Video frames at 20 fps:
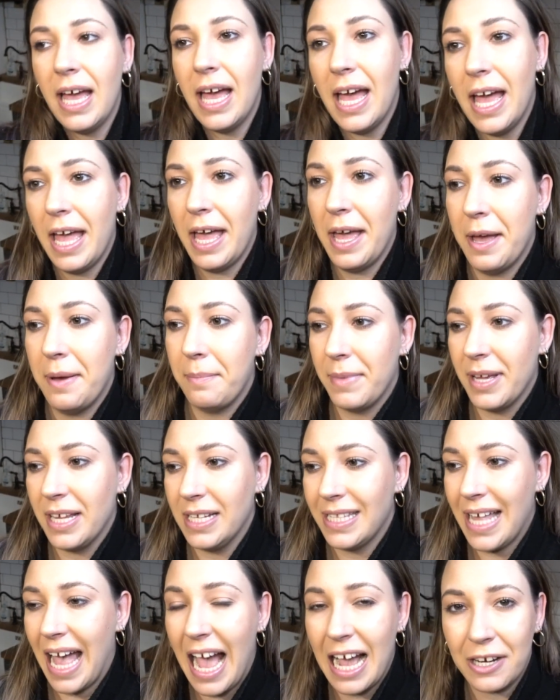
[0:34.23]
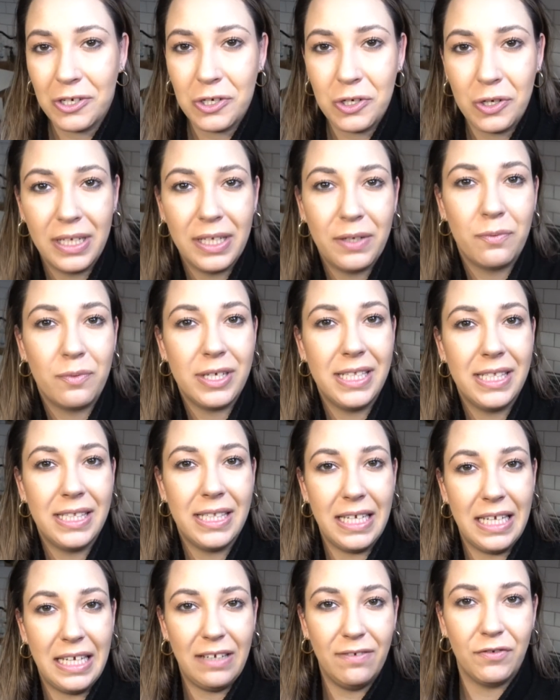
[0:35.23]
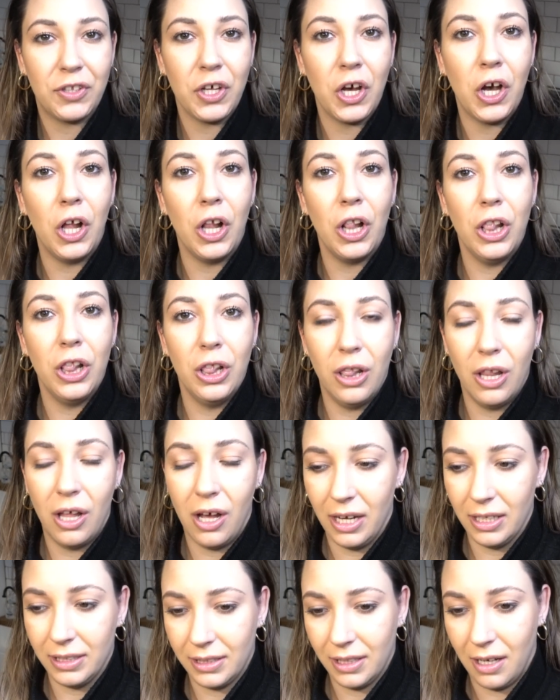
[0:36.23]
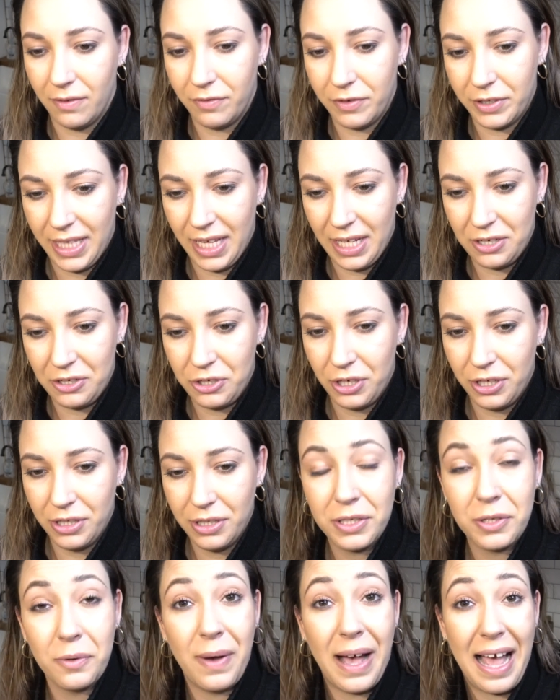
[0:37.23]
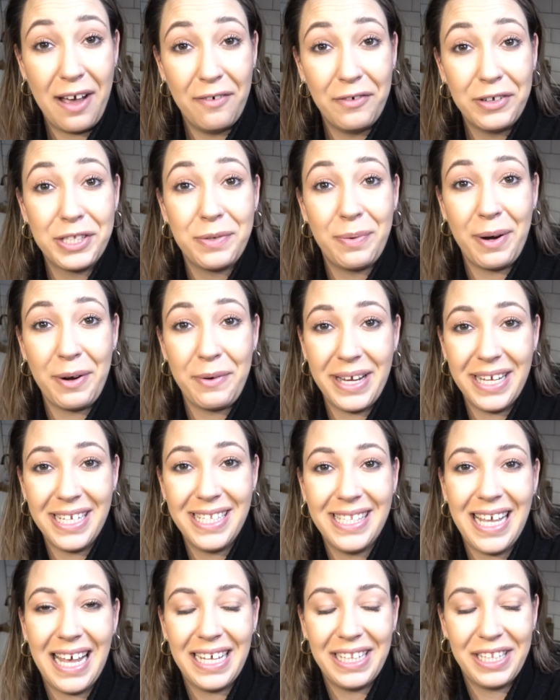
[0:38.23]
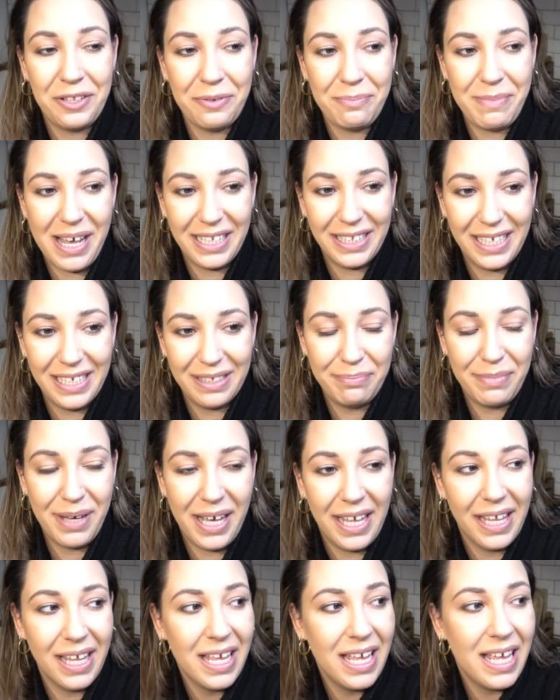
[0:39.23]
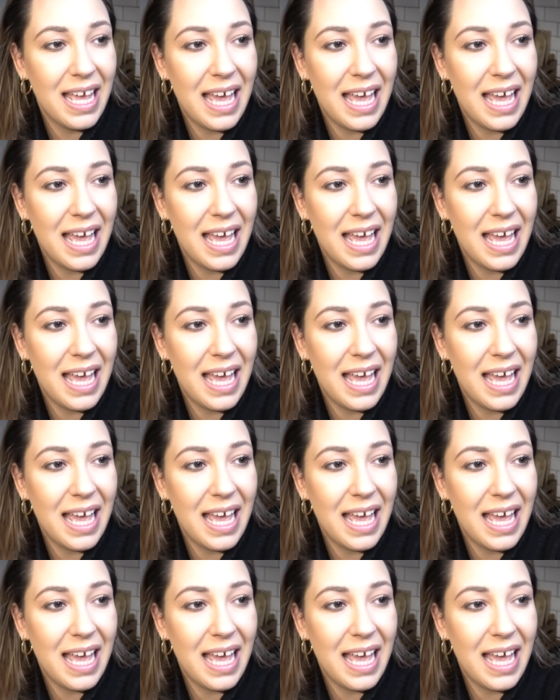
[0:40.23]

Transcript: It's actually received a lot of attention, so I was very excited about it, but